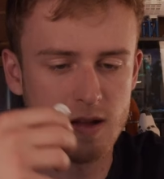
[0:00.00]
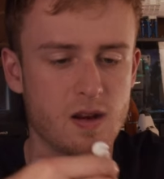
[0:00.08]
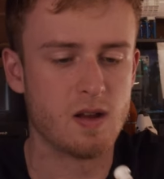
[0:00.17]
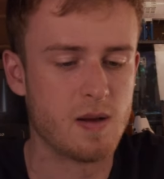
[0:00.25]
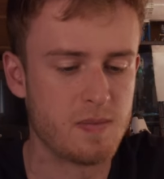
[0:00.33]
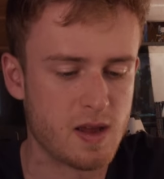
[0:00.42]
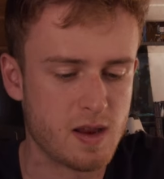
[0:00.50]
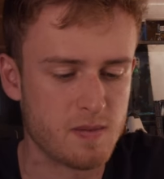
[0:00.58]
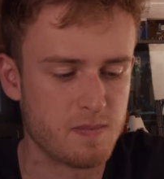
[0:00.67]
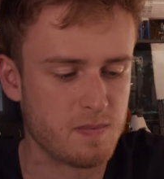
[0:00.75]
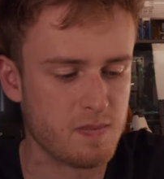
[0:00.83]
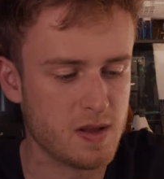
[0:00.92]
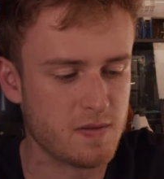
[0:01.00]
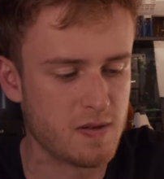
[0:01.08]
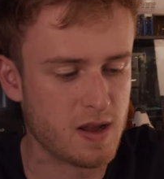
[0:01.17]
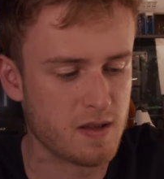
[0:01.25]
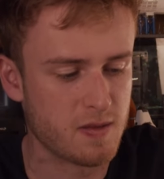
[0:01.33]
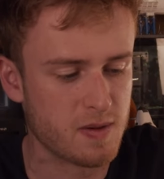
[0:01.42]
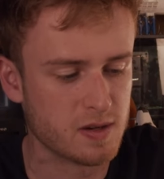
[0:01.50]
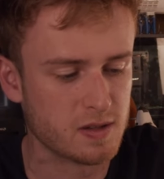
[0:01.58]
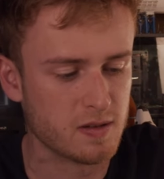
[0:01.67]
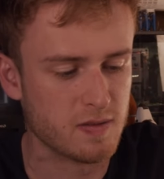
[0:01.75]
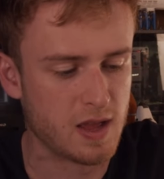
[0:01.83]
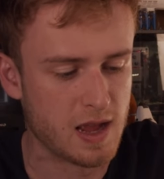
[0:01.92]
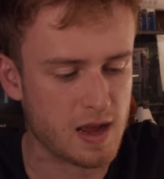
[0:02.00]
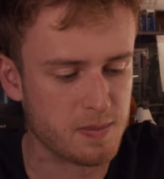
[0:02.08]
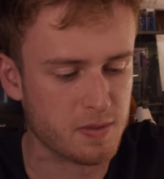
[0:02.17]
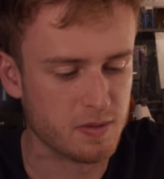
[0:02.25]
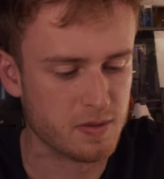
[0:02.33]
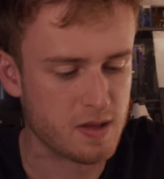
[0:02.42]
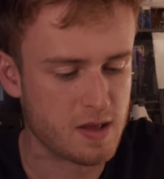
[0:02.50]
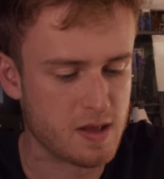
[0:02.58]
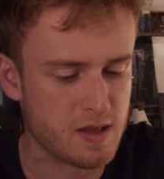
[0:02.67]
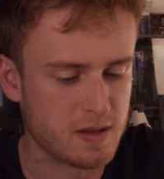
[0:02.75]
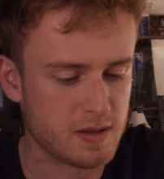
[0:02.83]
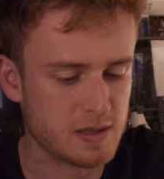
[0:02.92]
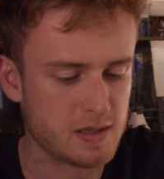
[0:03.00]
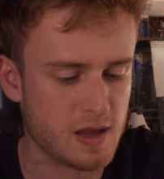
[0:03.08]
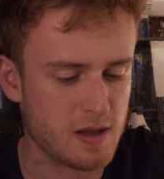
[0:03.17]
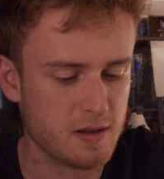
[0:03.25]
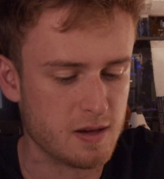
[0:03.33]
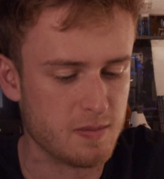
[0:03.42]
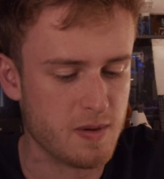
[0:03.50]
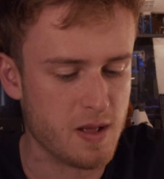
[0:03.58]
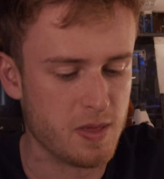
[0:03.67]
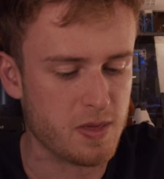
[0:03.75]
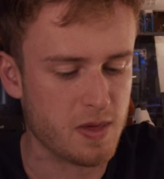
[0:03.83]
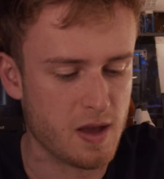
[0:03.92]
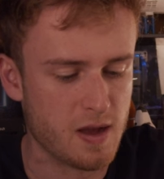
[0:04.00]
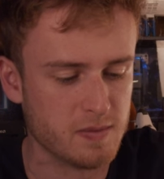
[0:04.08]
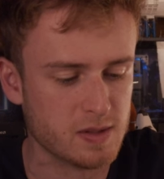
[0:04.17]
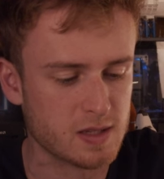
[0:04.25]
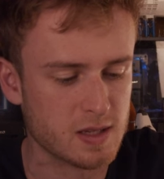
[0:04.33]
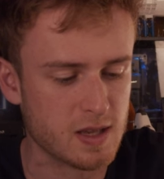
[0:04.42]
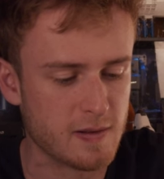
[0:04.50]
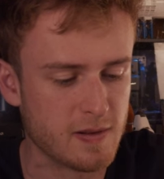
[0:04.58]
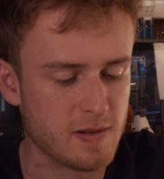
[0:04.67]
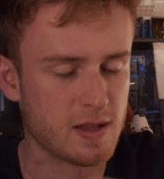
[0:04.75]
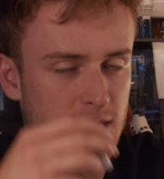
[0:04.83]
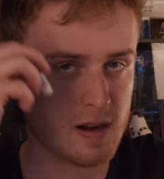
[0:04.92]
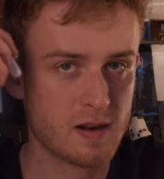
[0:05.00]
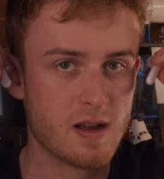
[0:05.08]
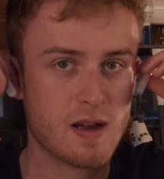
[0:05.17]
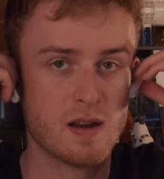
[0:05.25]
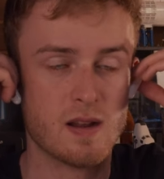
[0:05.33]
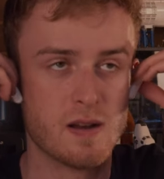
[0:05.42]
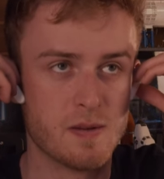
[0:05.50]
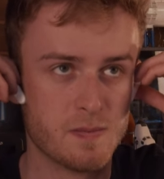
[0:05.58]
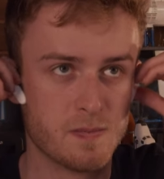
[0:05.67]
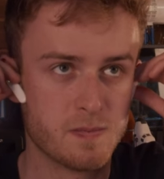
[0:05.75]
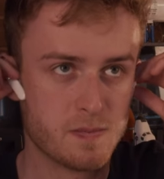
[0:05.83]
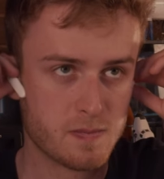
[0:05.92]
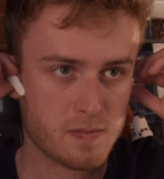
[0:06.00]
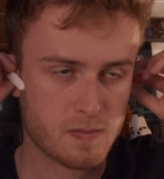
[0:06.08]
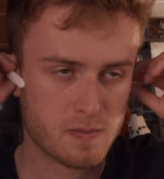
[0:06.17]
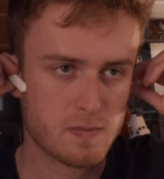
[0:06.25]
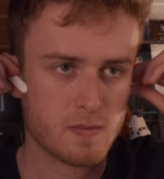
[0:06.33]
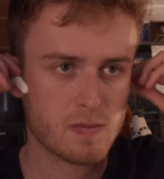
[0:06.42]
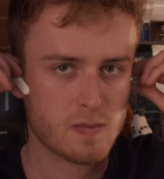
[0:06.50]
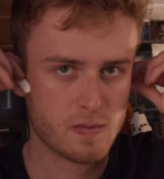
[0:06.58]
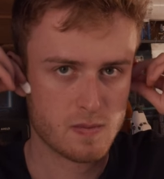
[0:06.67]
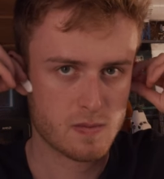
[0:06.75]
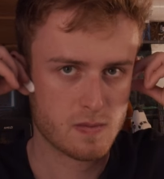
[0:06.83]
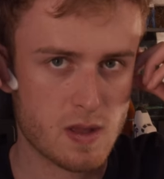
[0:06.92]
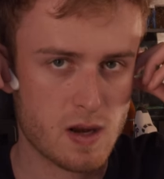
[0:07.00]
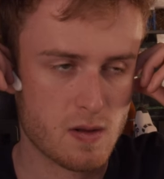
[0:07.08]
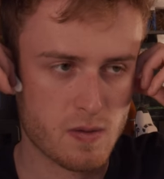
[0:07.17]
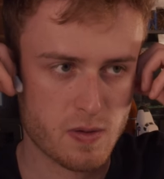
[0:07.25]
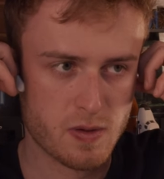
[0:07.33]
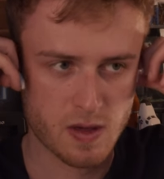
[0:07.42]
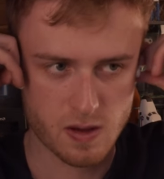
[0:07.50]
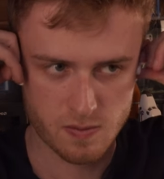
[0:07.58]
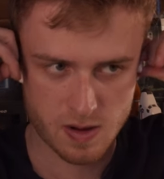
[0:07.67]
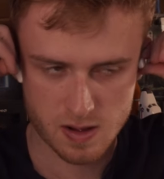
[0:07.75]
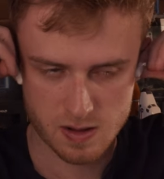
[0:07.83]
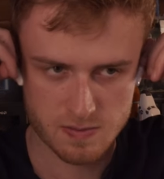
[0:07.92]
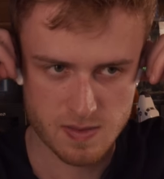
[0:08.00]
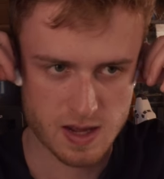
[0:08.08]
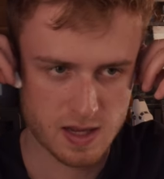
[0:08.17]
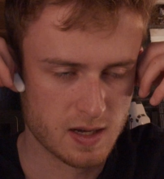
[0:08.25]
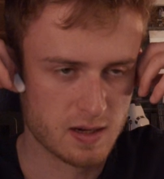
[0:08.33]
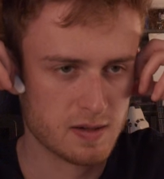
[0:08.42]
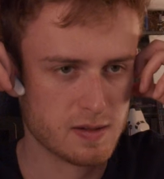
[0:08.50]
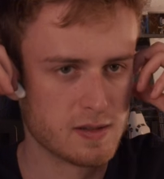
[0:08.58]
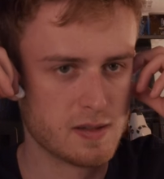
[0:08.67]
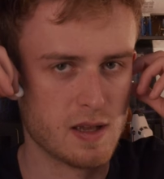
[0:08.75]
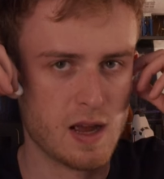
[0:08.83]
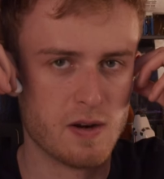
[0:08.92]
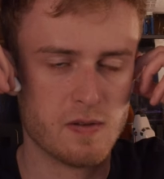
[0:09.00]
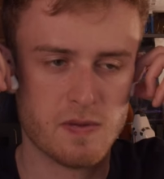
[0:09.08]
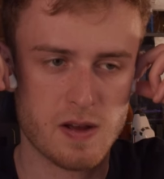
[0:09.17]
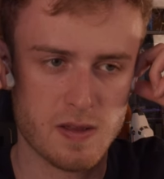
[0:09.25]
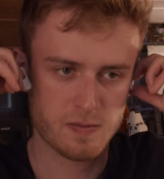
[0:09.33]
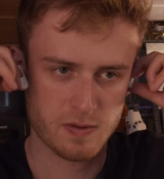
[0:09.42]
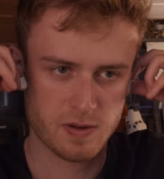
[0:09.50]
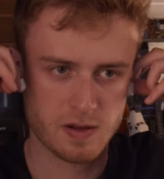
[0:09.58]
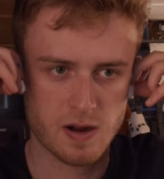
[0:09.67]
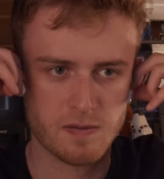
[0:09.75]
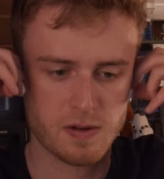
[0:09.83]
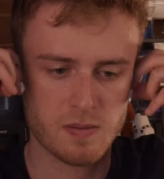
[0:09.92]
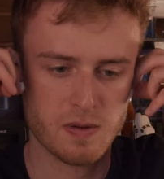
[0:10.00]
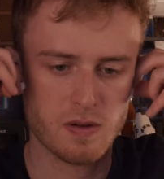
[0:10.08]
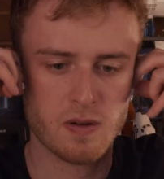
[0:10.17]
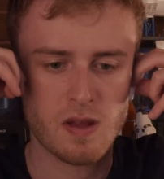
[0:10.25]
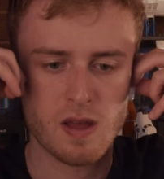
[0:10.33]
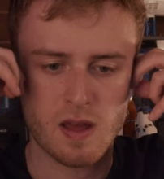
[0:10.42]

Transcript: you know, I'm not a big fan, especially of the Apple style earbuds, um, just because I feel like they're not, um, they don't sit well in my ears. I don't find them really comfortable.